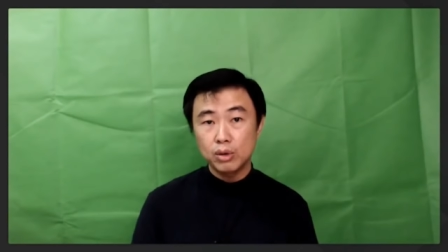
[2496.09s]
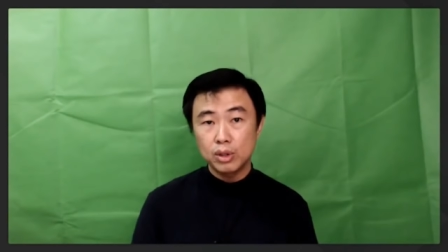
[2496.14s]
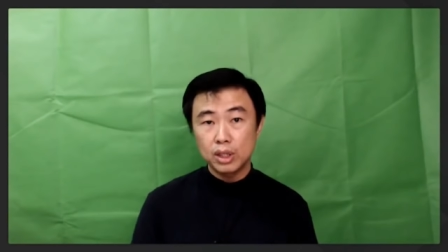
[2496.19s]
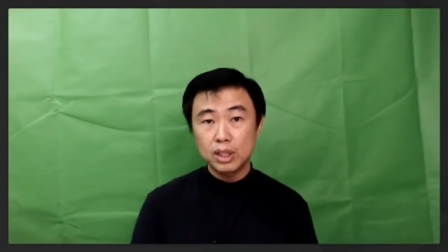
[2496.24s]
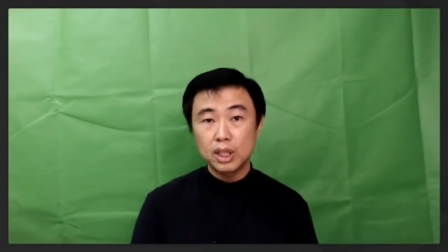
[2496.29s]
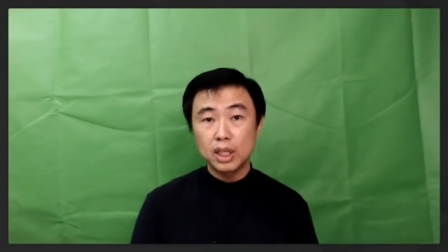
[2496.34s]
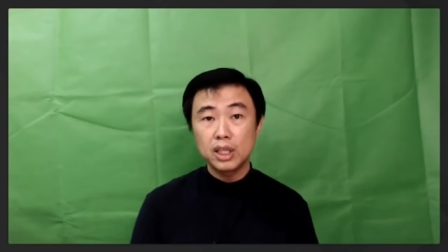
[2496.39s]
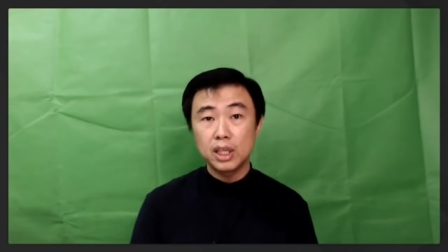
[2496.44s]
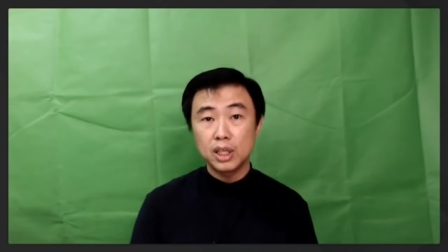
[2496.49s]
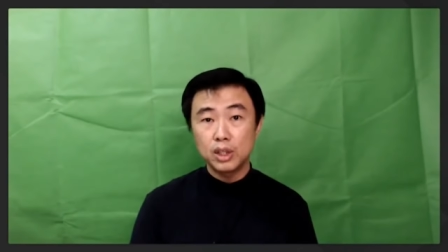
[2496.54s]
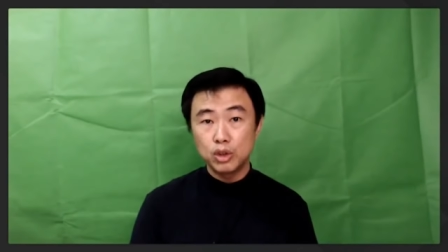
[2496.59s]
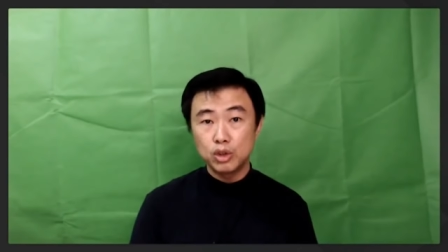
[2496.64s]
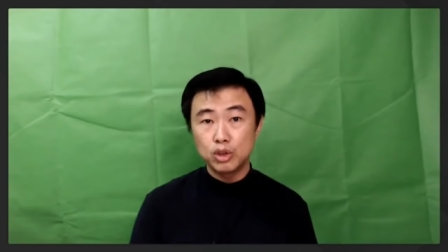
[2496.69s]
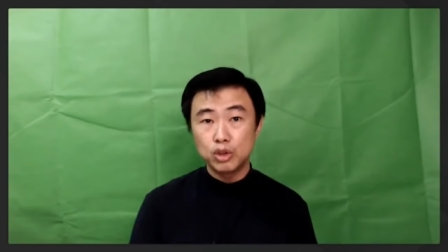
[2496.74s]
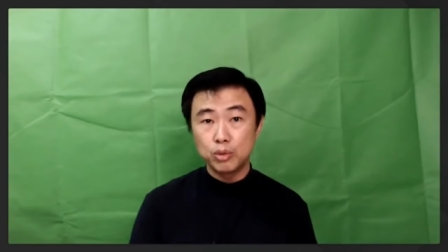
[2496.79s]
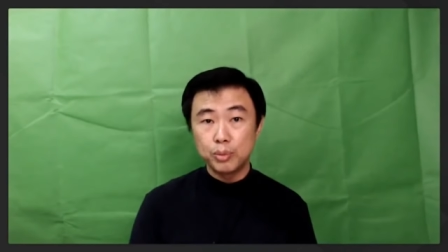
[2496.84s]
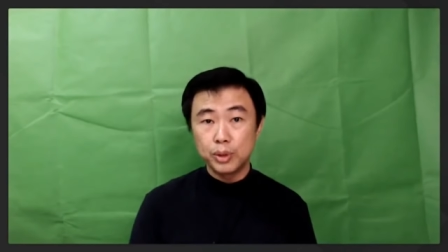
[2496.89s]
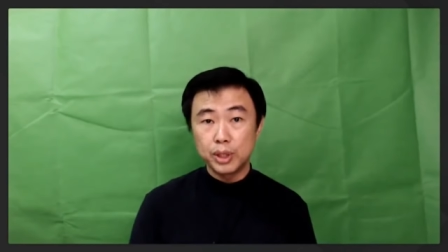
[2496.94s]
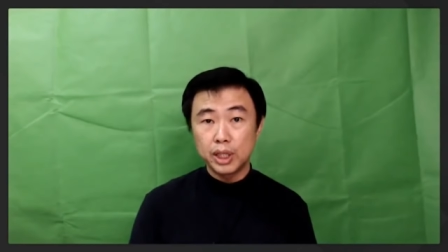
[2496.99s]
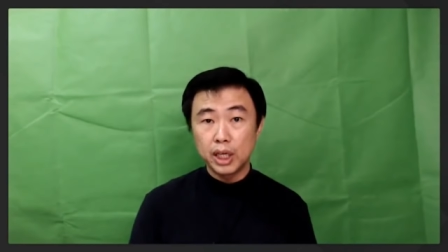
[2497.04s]
the thing that you
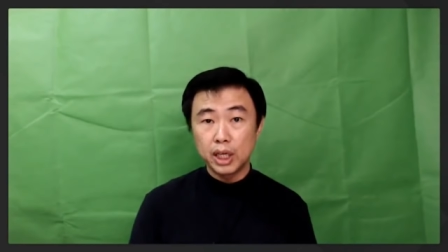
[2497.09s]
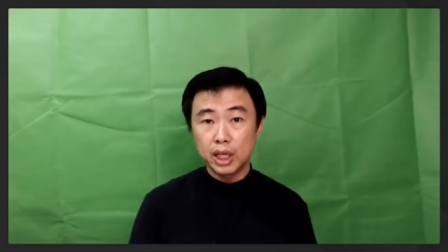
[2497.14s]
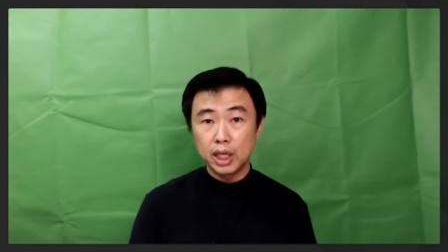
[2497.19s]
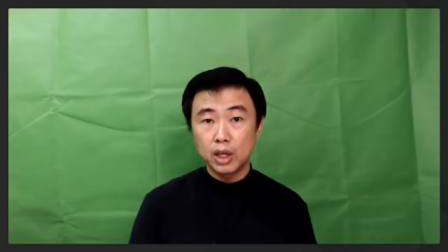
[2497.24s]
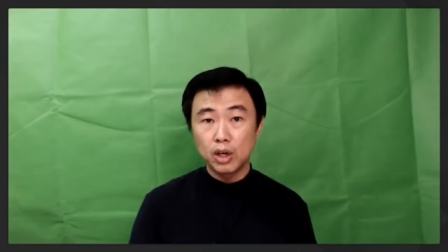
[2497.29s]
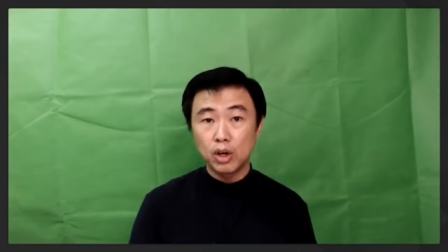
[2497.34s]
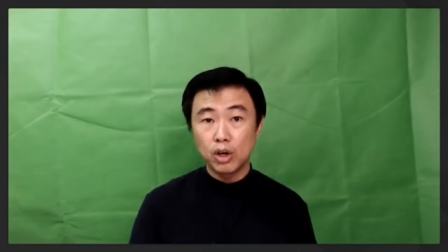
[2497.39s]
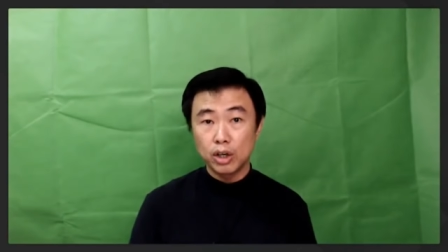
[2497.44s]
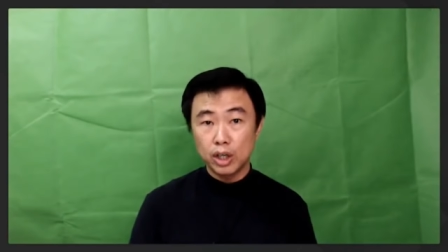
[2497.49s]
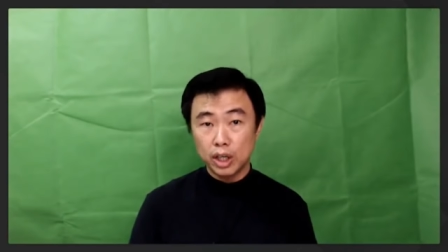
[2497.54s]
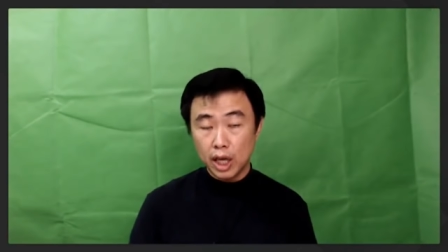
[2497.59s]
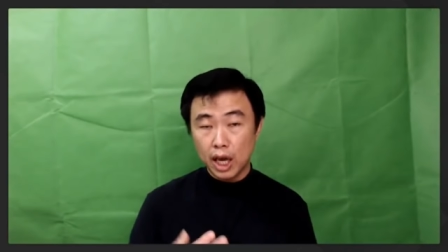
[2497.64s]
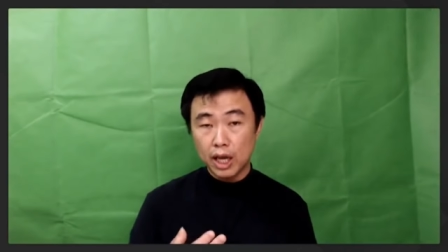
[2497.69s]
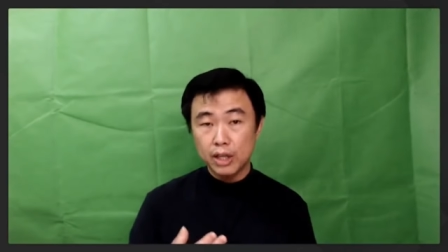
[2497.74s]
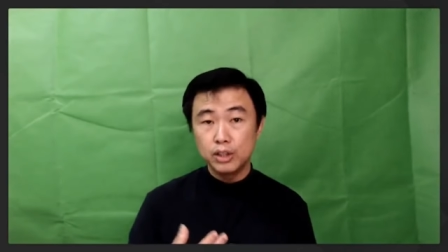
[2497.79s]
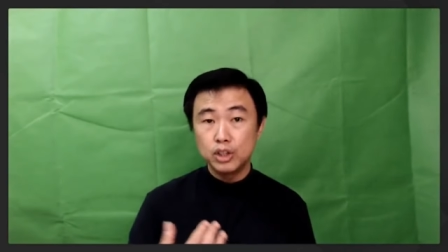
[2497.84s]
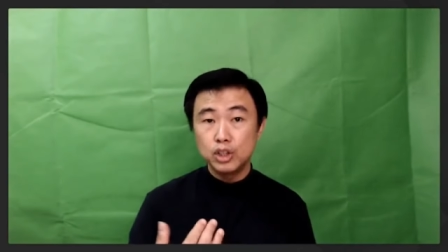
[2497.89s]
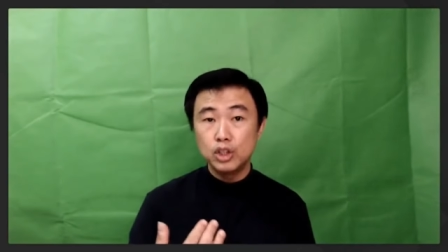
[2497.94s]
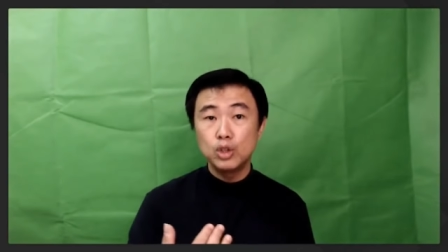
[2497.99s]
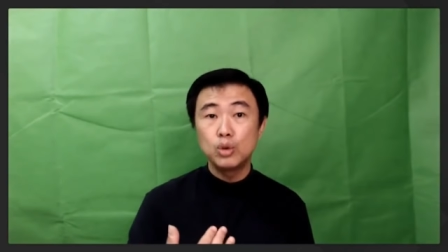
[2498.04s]
should be thinking of
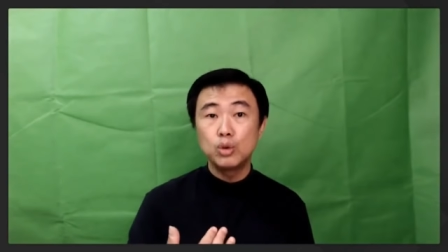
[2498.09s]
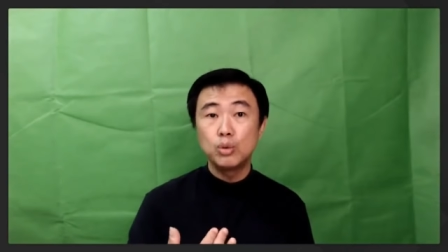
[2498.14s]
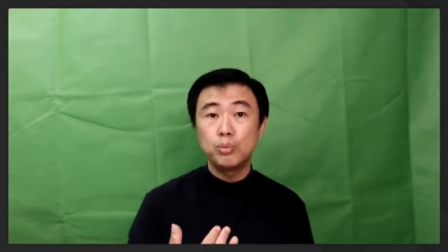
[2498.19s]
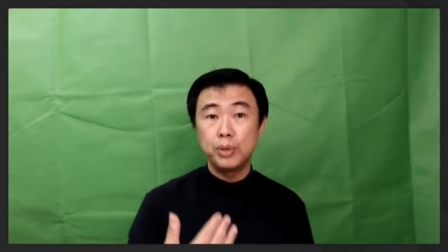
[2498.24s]
can you